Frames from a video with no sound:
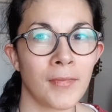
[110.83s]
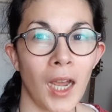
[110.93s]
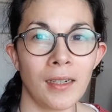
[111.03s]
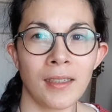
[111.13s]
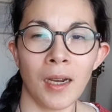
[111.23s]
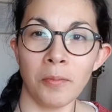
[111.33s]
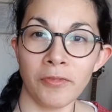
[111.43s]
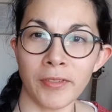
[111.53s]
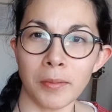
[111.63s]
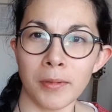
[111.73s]

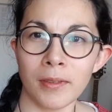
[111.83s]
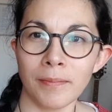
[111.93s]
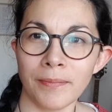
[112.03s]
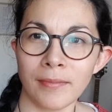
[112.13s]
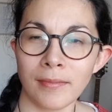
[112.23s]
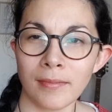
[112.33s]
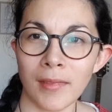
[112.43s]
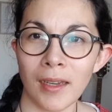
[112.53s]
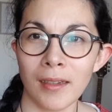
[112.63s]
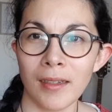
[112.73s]
uncomfortable
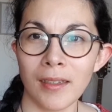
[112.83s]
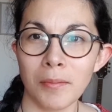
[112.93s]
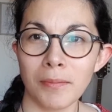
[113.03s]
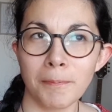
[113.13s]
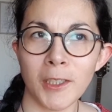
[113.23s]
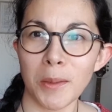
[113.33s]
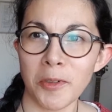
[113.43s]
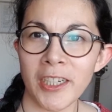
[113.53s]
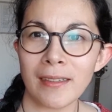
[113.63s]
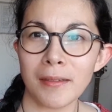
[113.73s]

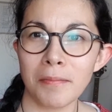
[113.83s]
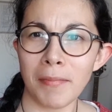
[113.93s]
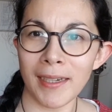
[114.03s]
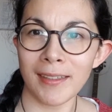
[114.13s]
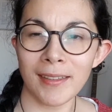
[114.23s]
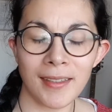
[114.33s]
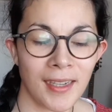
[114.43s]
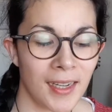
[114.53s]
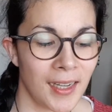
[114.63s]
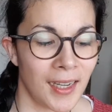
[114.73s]
subject matters,
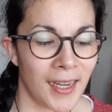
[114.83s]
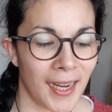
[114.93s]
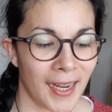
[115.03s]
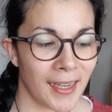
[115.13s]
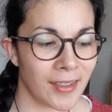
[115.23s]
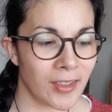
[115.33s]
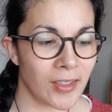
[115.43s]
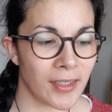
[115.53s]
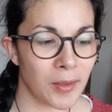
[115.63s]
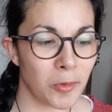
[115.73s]
and
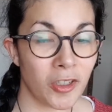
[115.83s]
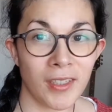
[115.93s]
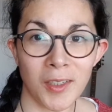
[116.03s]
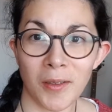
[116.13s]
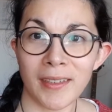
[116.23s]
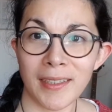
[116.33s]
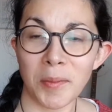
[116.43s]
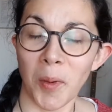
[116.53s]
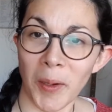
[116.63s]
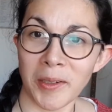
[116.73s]
she did not
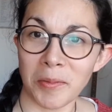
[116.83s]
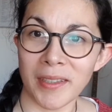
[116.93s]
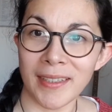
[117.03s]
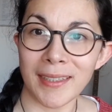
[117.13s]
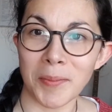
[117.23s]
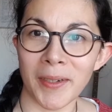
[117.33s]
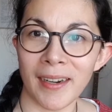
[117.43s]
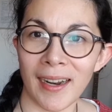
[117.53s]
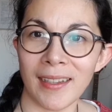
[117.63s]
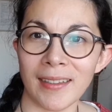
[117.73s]
disappoint with this one
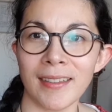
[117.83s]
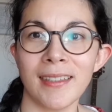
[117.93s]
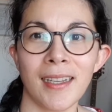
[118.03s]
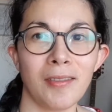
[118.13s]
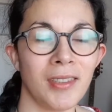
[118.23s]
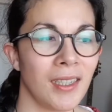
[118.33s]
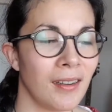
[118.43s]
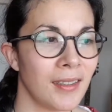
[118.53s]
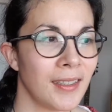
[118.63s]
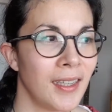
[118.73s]
either in that
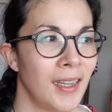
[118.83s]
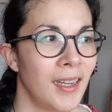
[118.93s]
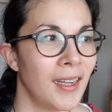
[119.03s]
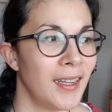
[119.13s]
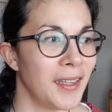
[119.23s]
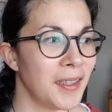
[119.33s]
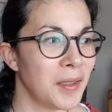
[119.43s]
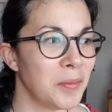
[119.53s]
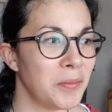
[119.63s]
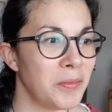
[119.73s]
regard.
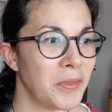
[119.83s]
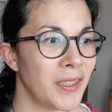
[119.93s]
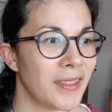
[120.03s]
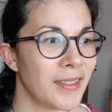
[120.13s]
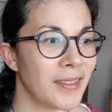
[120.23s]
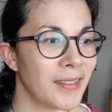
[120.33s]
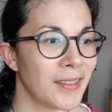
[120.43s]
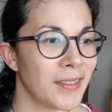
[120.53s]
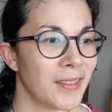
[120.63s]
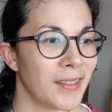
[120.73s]
It's
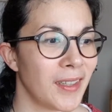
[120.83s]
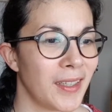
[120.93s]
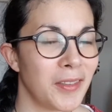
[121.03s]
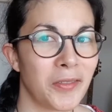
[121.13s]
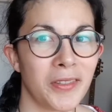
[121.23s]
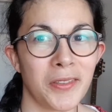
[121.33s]
kind of,